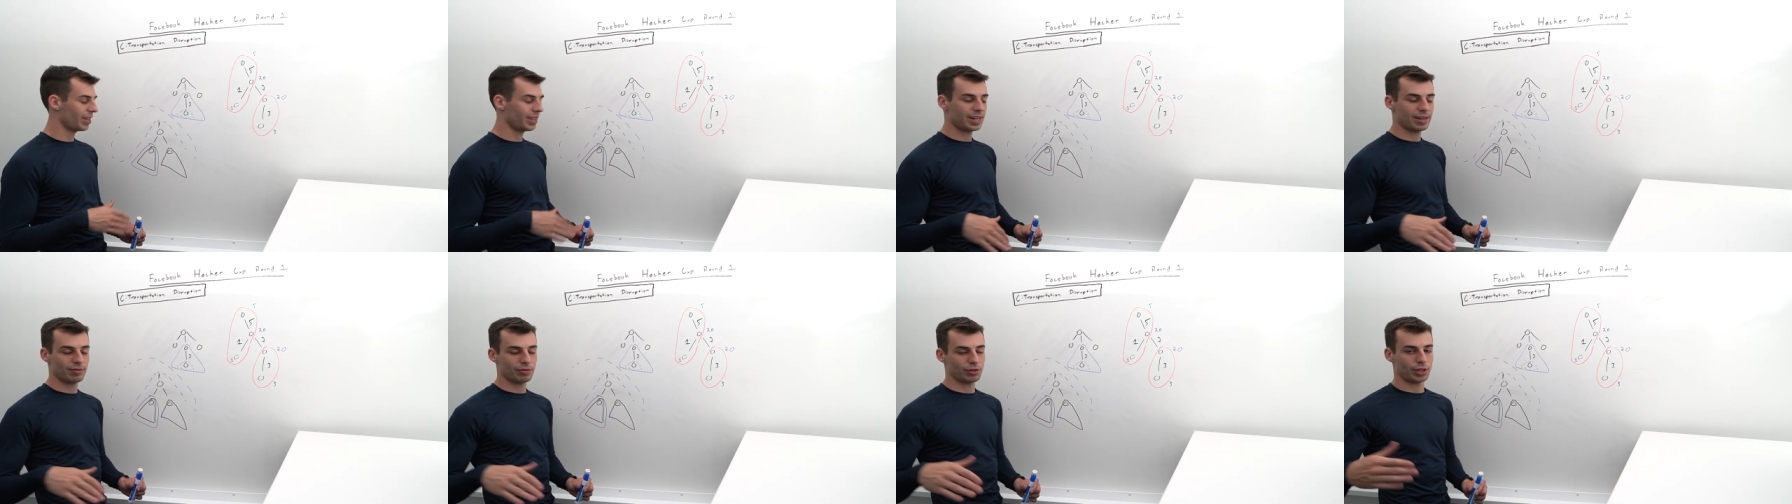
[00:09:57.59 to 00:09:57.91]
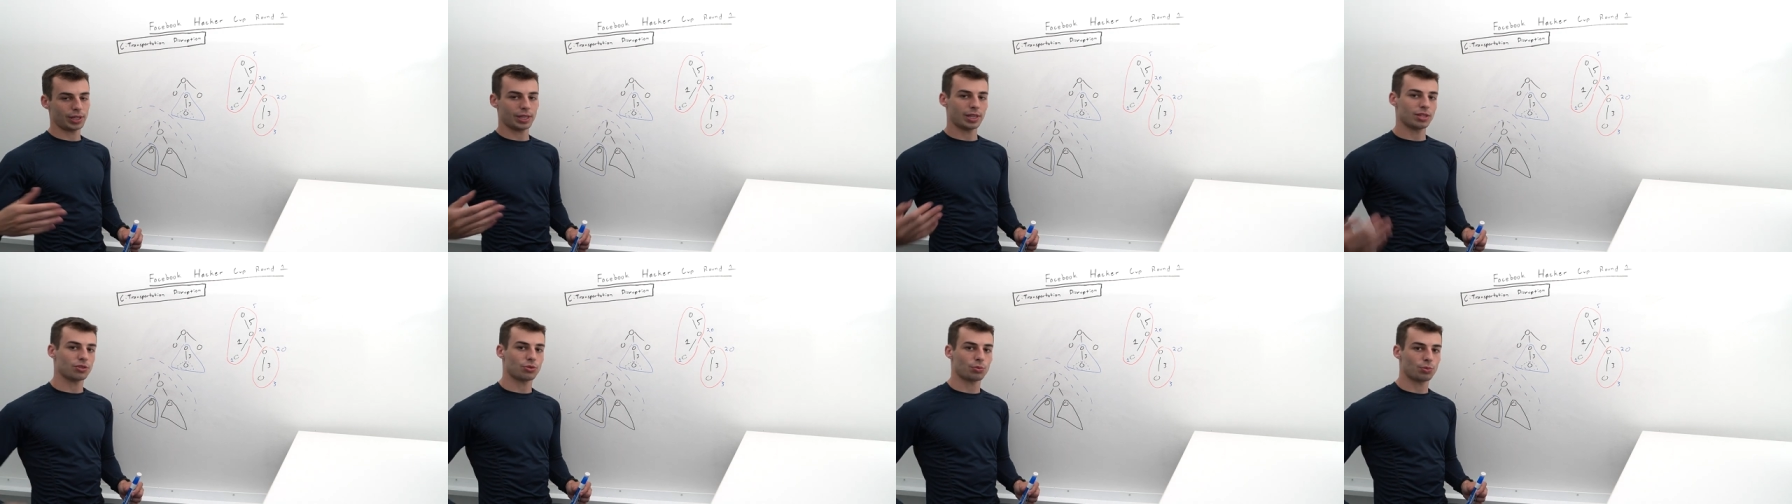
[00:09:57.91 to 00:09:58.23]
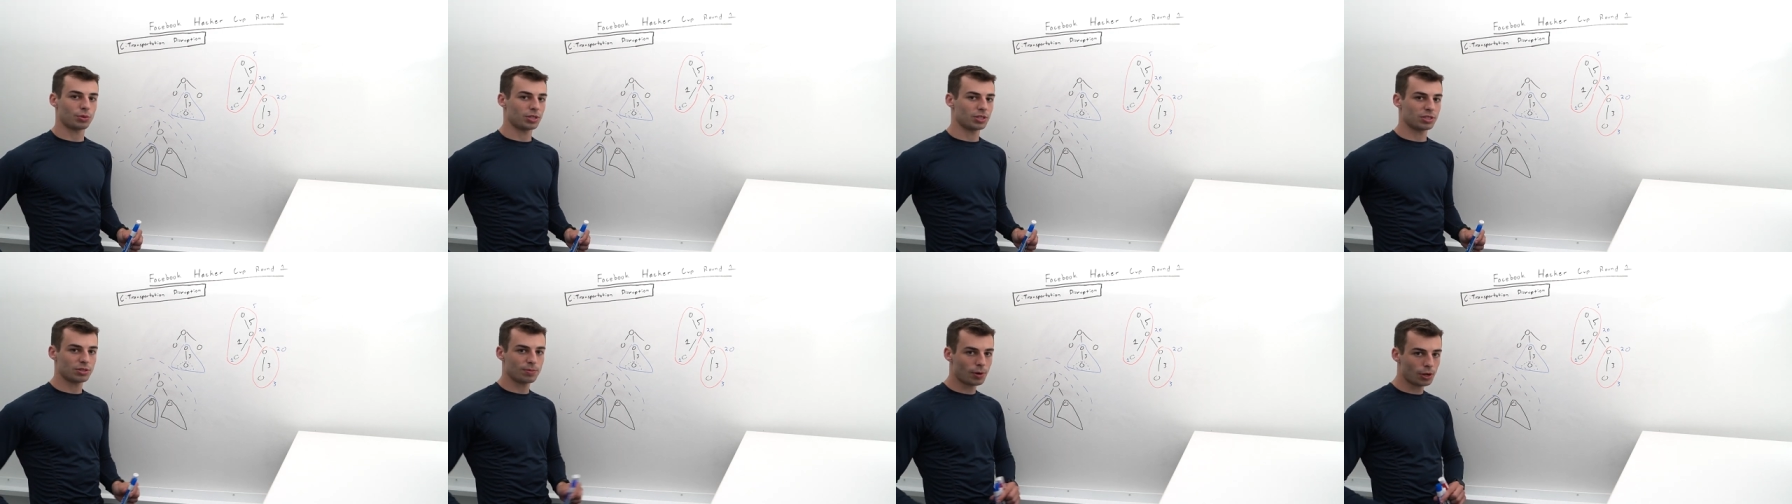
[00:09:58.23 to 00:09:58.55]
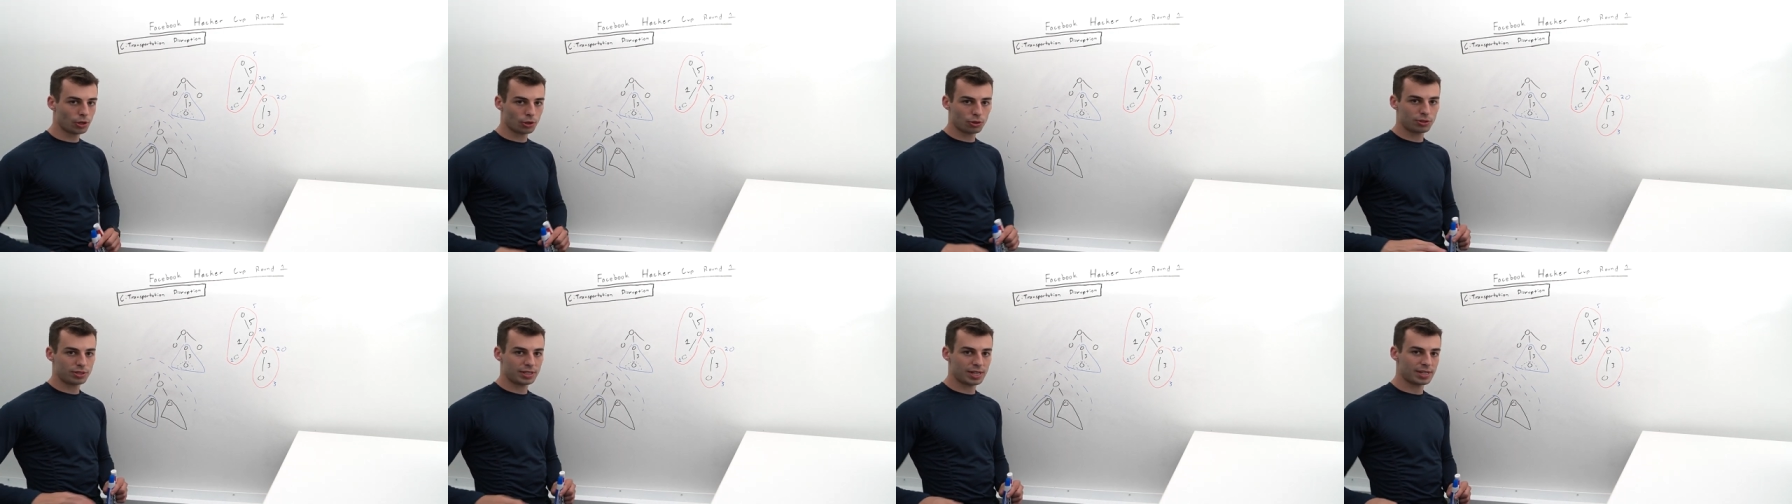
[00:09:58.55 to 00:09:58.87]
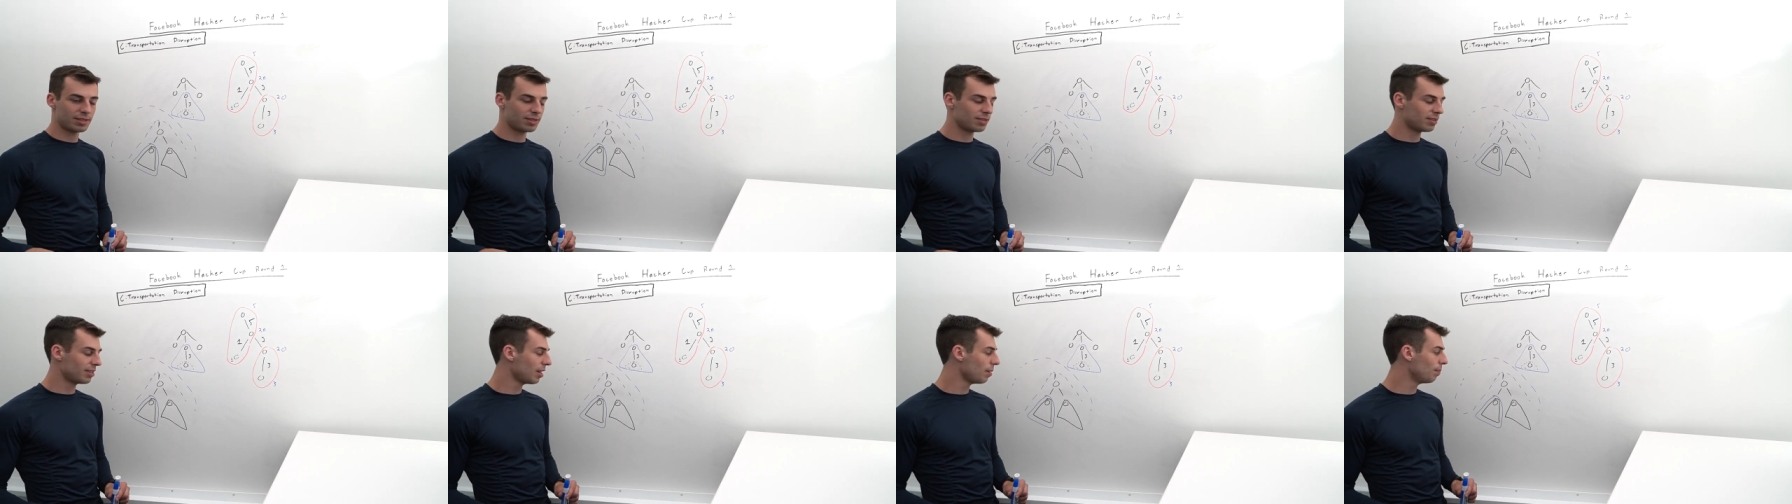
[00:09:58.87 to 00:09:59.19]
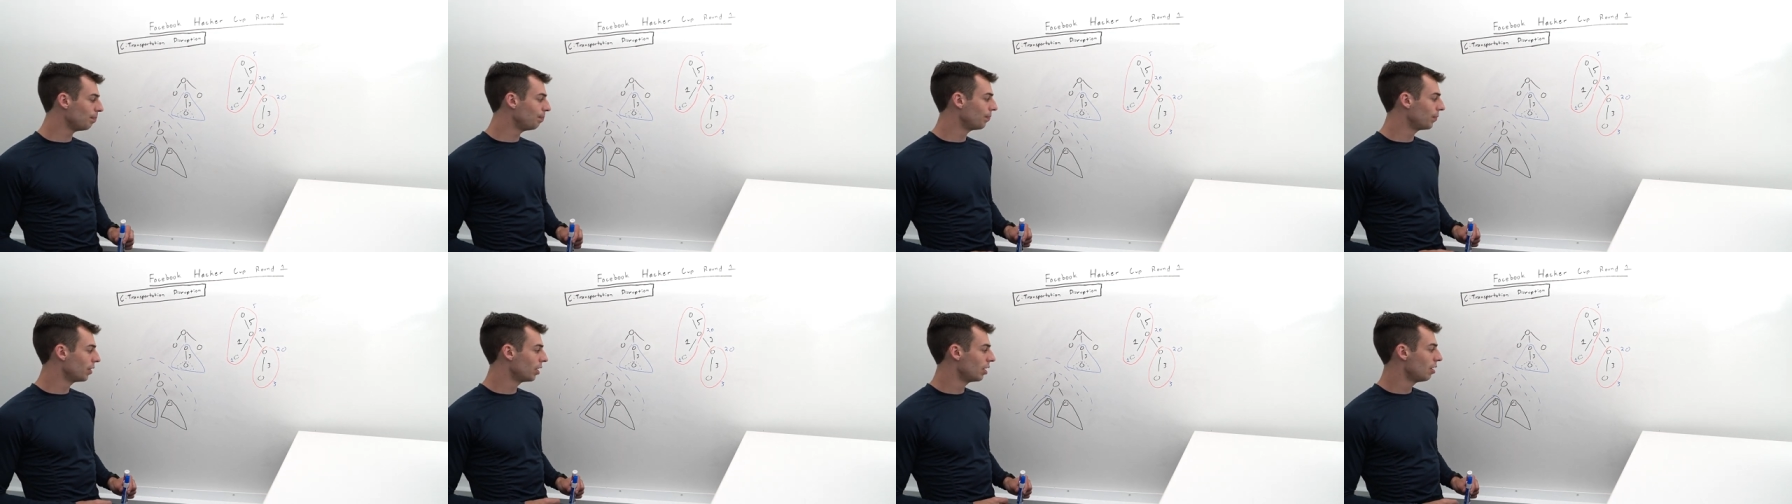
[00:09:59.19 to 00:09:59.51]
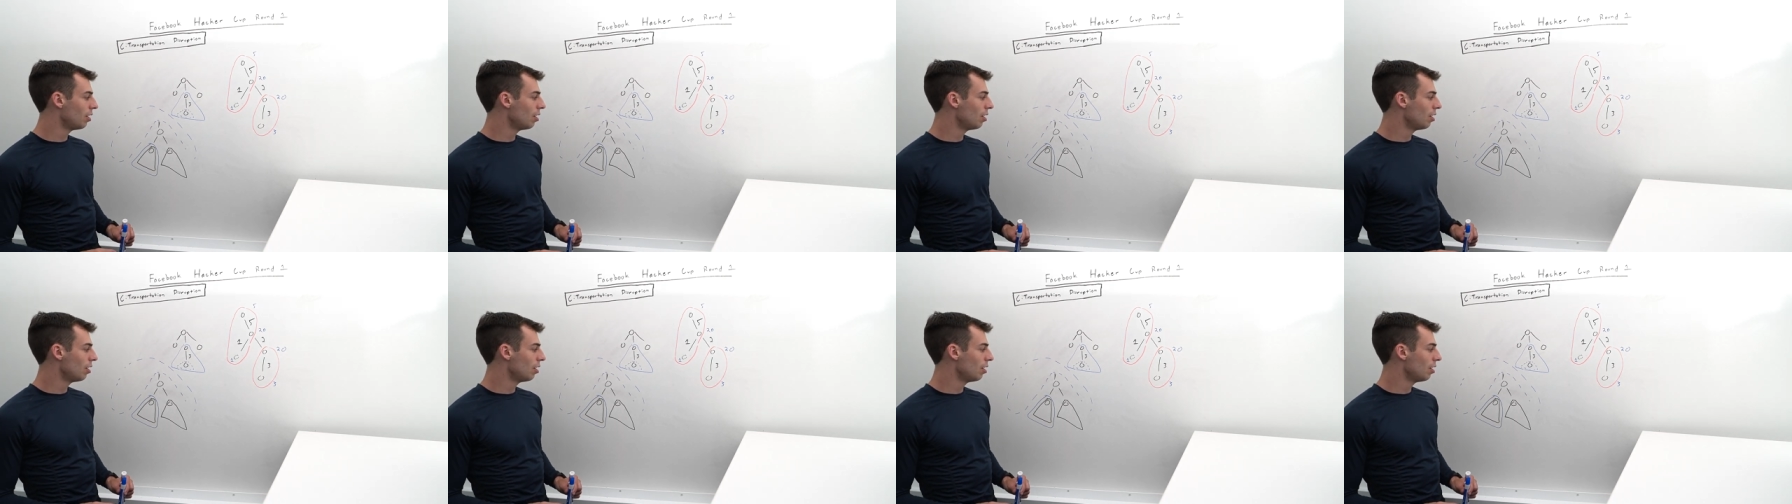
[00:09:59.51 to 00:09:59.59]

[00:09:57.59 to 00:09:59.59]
and everything that's 3 and smaller stays the same.